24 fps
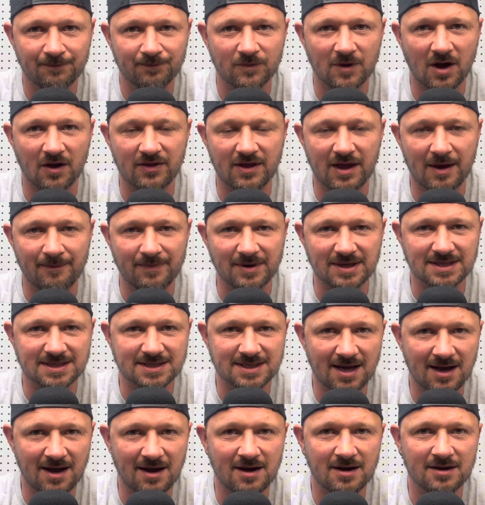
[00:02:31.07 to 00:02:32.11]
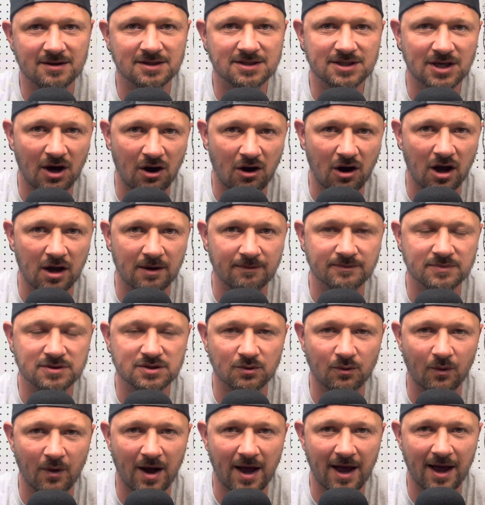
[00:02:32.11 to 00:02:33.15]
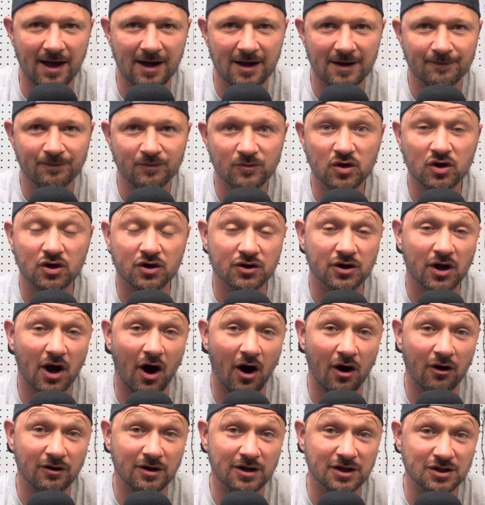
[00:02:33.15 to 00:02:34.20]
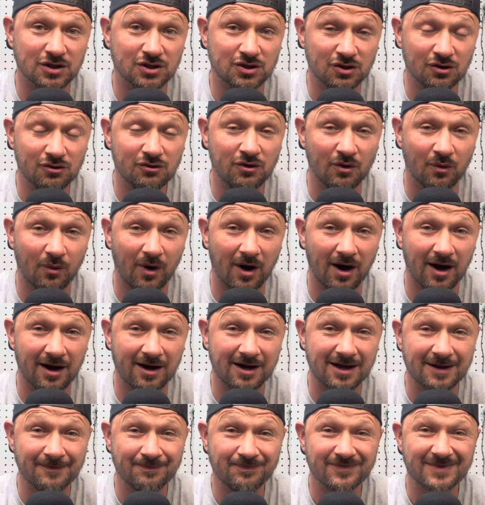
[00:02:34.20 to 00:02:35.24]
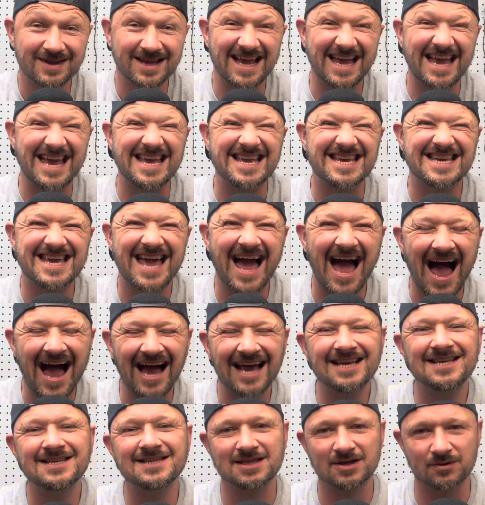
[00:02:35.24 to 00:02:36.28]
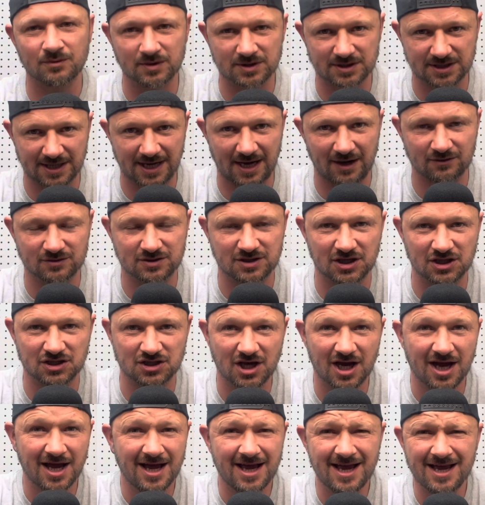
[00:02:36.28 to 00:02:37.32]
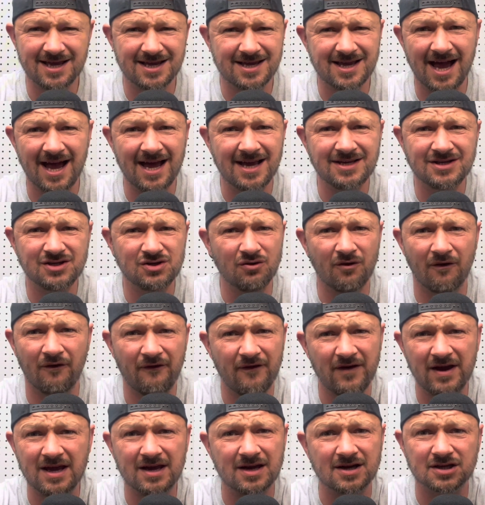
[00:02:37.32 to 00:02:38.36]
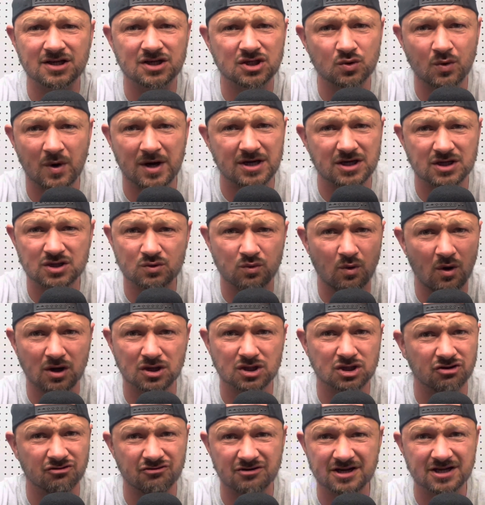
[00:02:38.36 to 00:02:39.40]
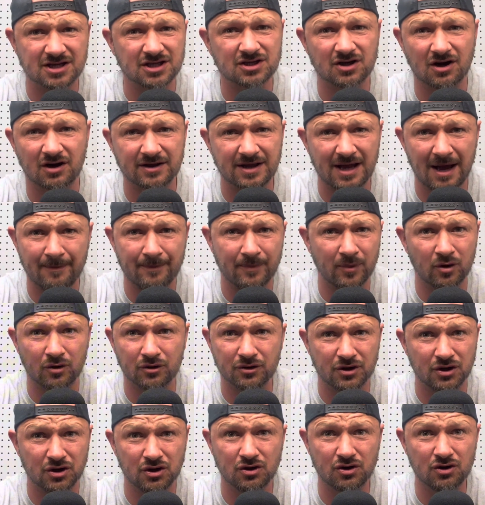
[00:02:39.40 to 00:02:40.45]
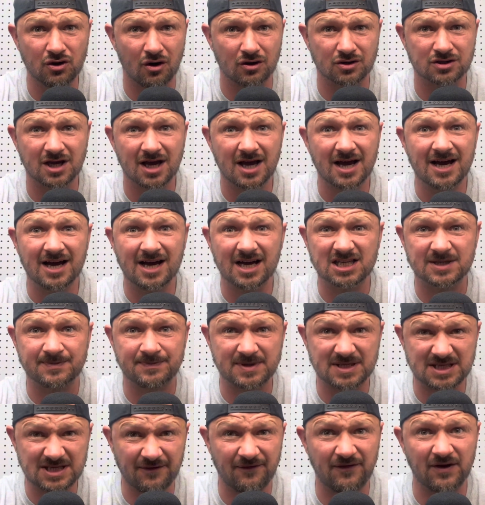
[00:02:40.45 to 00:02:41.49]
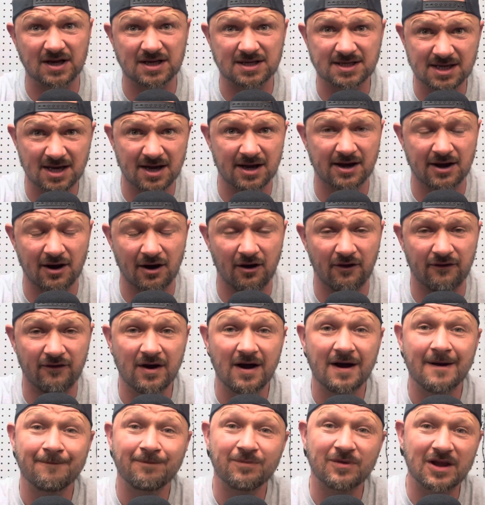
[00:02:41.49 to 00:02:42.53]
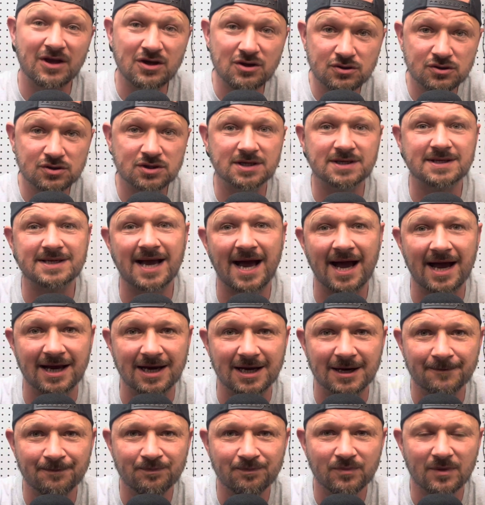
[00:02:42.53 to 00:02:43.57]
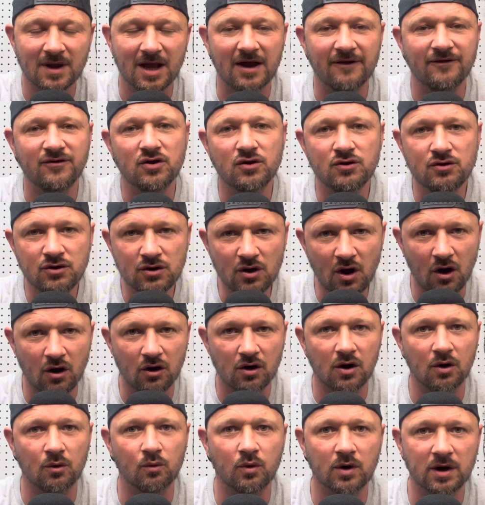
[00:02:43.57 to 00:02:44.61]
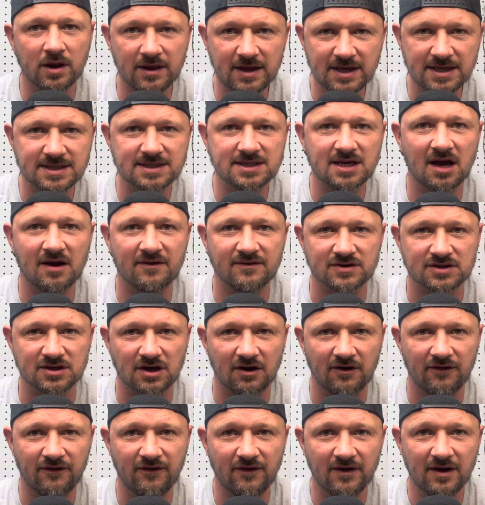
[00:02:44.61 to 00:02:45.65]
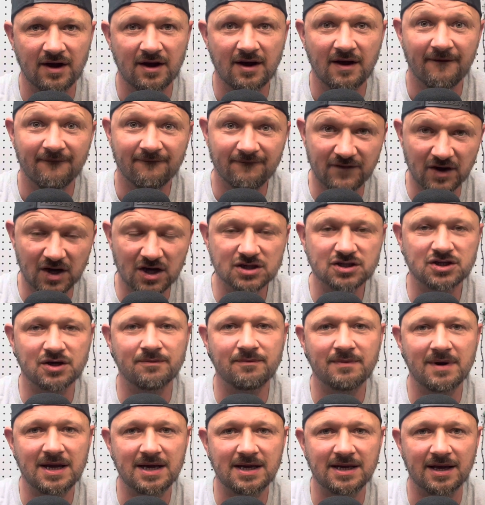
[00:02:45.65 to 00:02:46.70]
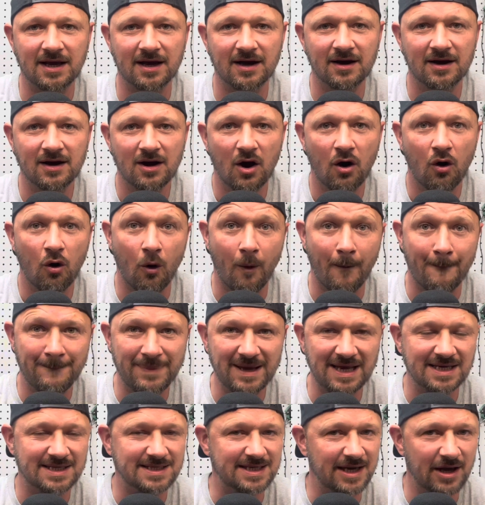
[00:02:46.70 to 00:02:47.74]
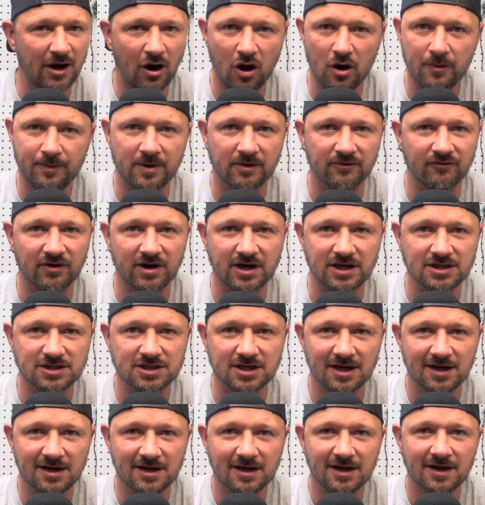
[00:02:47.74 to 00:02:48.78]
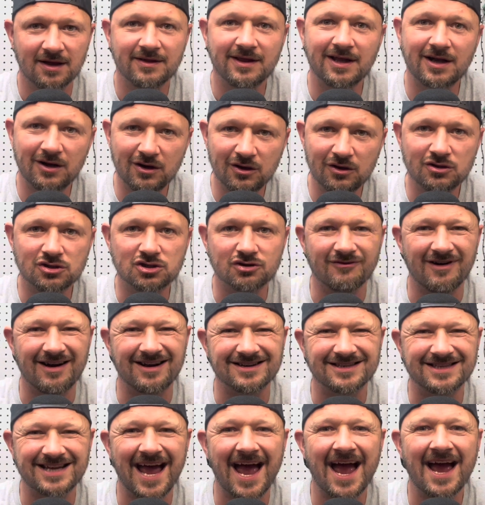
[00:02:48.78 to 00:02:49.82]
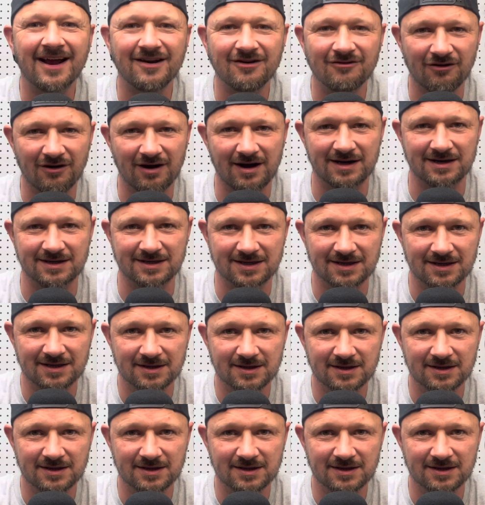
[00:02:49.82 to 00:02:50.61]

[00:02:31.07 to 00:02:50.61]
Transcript: And there'd be certain times where you could only do the work in case there was an outage, in case your finger switched while you're inside that board and you knocked a specific circuit off. They used to say, if you knock one of these servers off, Virgin Media or BT Openreach, they'd lose around 10 grand.